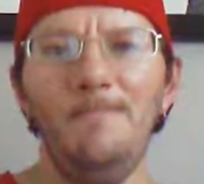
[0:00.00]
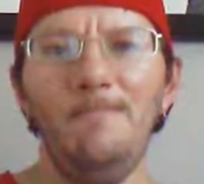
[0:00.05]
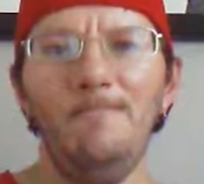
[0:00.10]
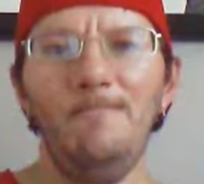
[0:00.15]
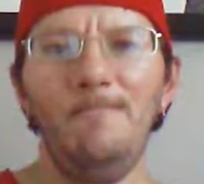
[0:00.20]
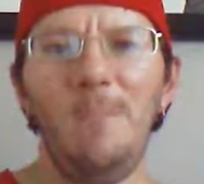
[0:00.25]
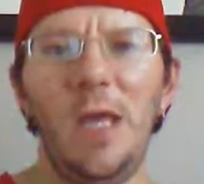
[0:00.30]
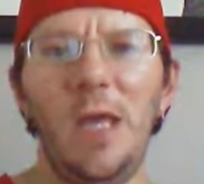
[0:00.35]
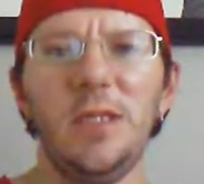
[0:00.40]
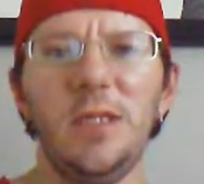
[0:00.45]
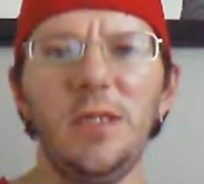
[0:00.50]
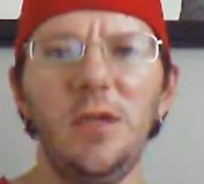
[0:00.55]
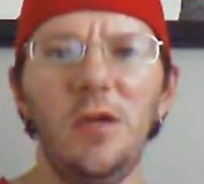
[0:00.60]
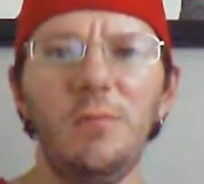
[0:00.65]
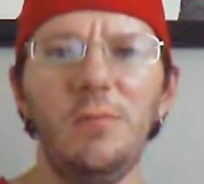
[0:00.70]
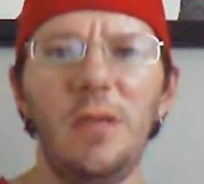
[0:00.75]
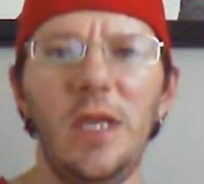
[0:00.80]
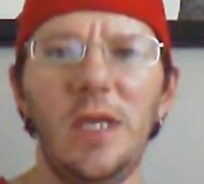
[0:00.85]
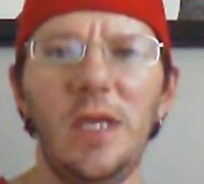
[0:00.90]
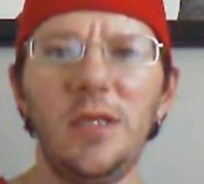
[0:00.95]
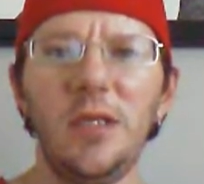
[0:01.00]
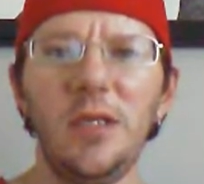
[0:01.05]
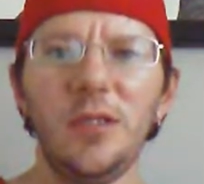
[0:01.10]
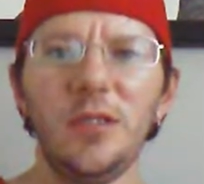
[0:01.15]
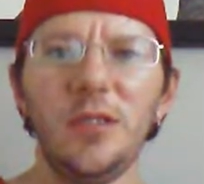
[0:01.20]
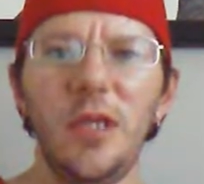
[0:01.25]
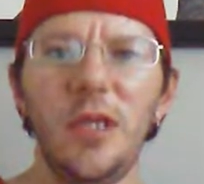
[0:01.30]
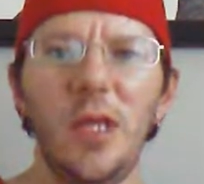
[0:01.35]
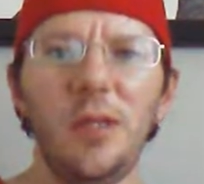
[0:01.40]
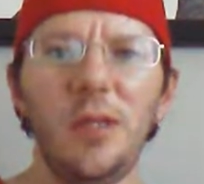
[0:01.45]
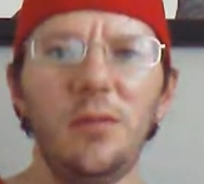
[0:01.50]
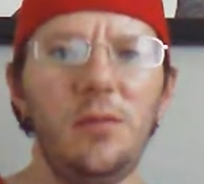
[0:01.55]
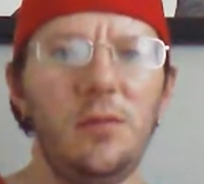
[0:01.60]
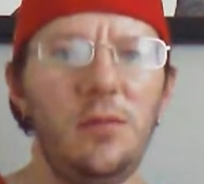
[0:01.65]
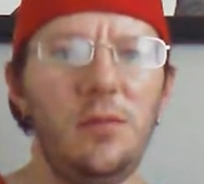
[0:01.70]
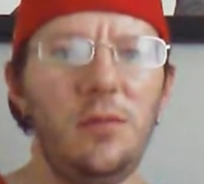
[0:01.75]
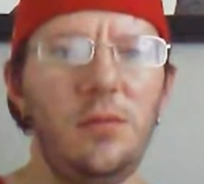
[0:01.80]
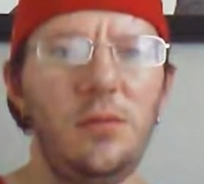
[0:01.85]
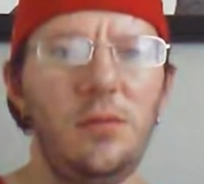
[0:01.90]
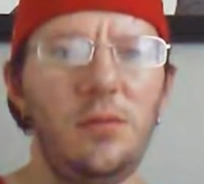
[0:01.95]
I had a young man the other day,
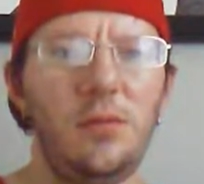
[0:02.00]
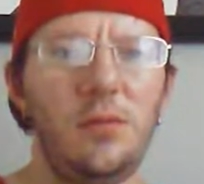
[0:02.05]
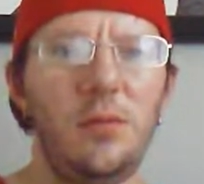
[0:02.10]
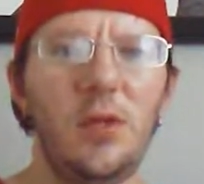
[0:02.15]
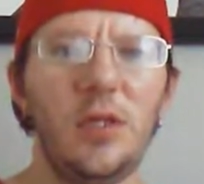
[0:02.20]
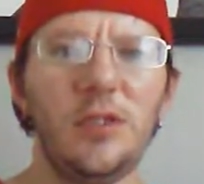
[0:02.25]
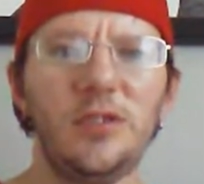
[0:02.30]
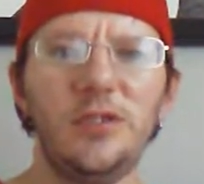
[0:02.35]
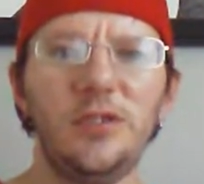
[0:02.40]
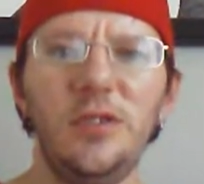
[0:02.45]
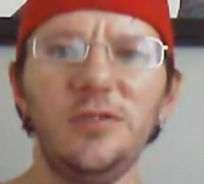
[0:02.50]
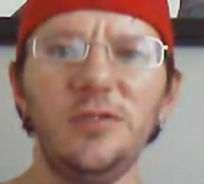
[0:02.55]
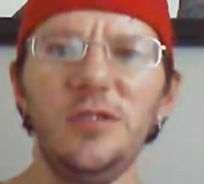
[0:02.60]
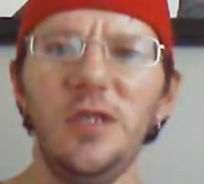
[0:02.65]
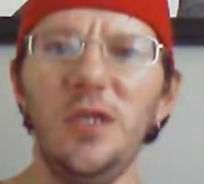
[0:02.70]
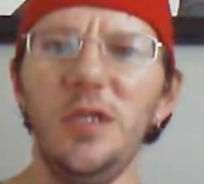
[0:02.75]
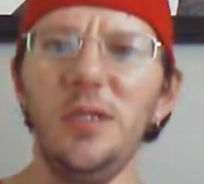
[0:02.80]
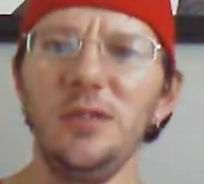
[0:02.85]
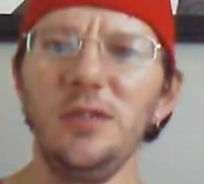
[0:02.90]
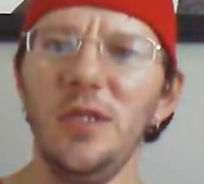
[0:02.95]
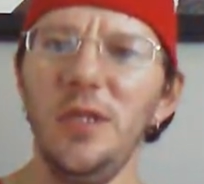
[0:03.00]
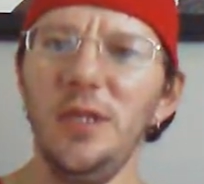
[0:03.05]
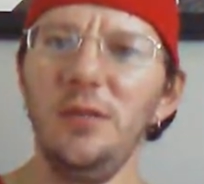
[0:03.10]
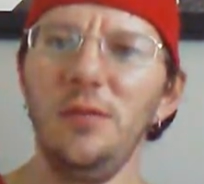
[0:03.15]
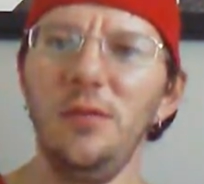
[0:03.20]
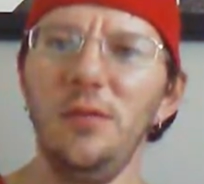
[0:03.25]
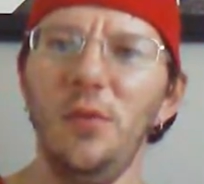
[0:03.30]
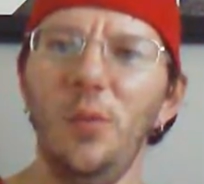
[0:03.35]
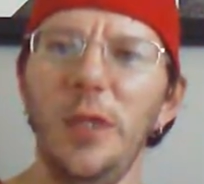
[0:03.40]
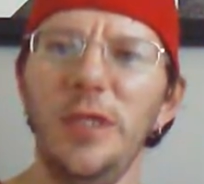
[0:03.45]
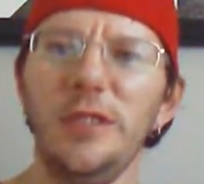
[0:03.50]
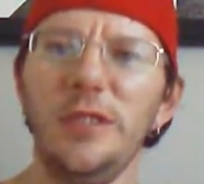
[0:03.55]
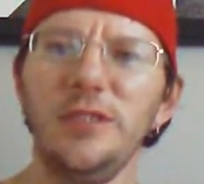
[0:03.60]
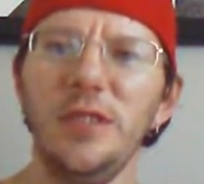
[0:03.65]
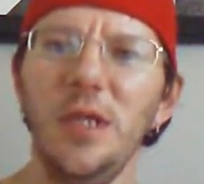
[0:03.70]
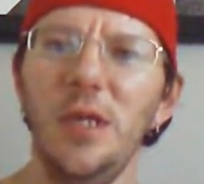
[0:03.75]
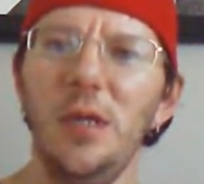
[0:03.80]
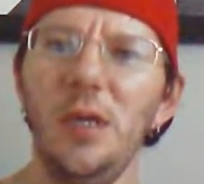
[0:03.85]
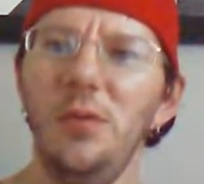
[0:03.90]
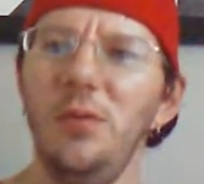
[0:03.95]
or I should say it was like weeks
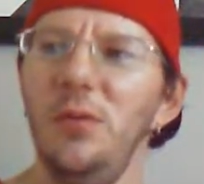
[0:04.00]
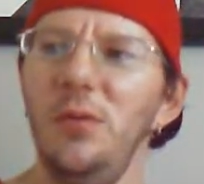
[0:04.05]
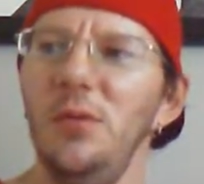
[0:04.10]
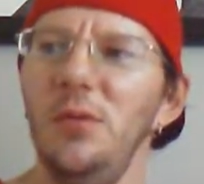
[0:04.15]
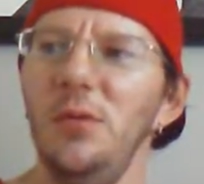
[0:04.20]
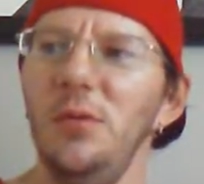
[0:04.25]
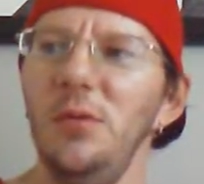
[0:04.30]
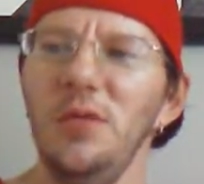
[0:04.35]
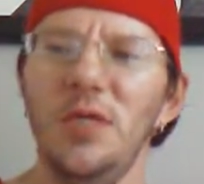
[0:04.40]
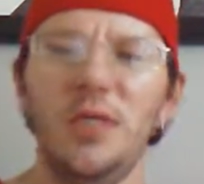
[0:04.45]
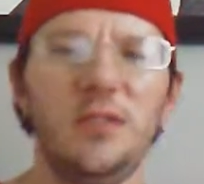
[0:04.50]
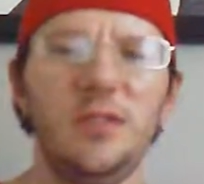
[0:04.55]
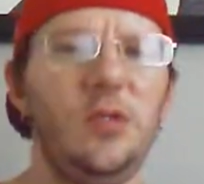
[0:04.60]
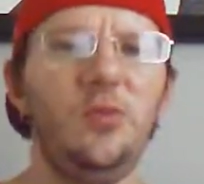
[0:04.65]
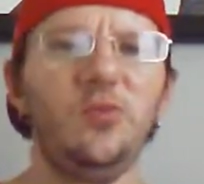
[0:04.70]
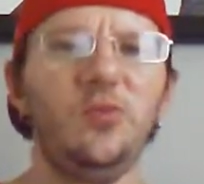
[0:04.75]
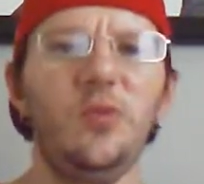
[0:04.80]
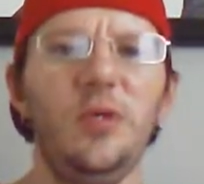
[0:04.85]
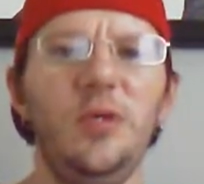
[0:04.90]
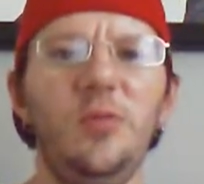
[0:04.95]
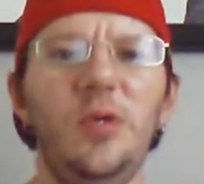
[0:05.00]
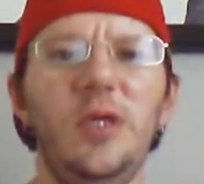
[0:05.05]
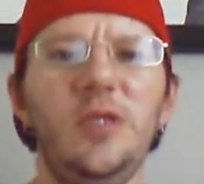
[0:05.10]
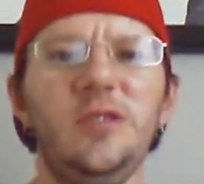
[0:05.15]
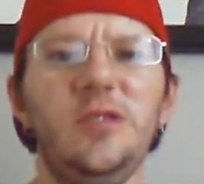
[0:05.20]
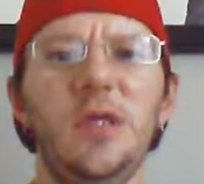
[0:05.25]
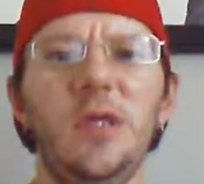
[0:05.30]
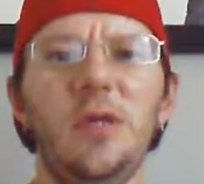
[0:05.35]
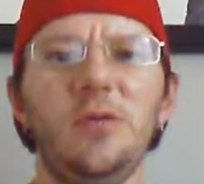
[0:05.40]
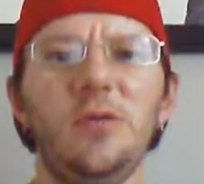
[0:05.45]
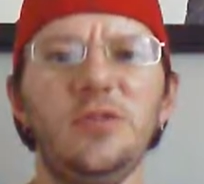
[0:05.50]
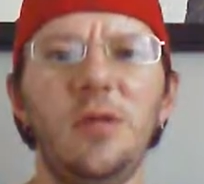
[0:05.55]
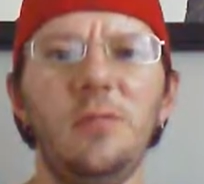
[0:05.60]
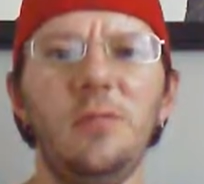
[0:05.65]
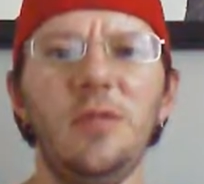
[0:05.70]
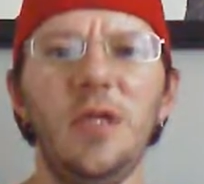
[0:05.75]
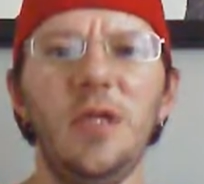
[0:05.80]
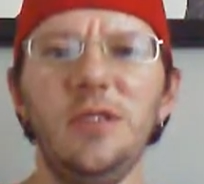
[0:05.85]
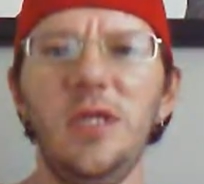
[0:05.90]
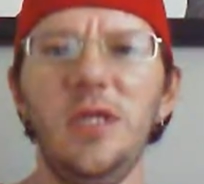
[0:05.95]
ago, like 2-3 weeks ago,
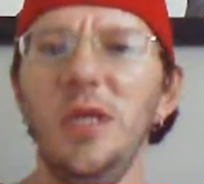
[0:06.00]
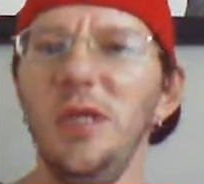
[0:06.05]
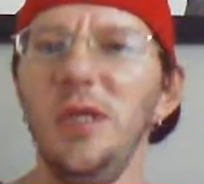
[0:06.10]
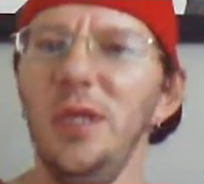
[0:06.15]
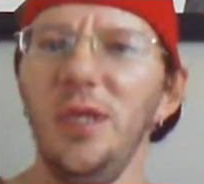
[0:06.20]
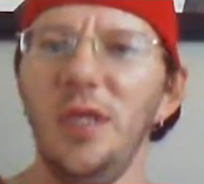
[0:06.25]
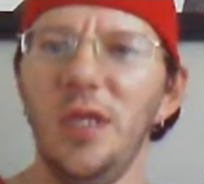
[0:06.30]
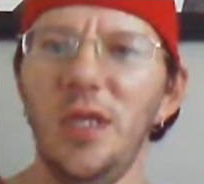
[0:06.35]
something like that.